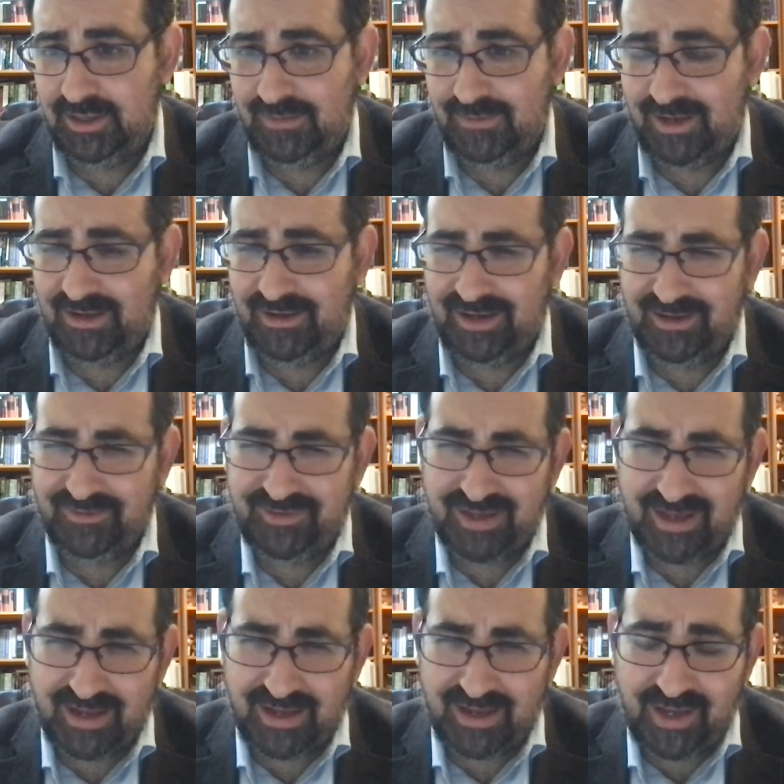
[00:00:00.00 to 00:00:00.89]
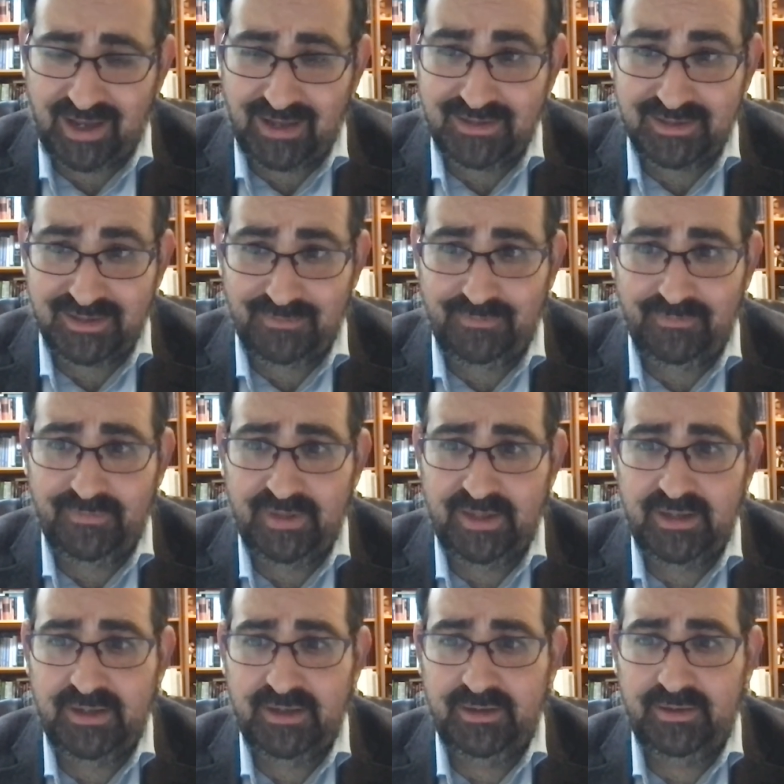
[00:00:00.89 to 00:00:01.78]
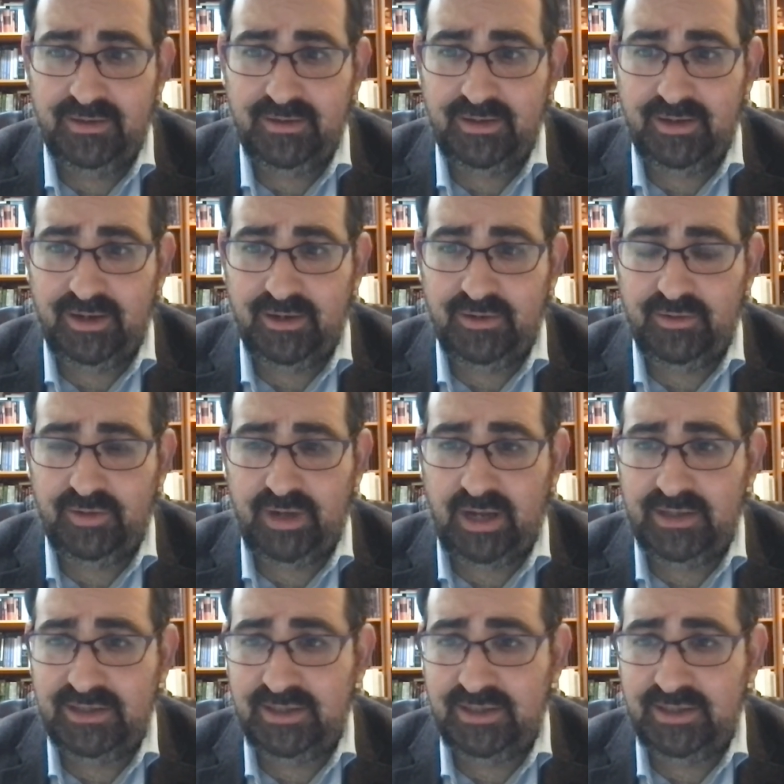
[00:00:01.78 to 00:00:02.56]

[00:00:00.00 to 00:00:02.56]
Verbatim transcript: Um, I, have t- I've had some, you know,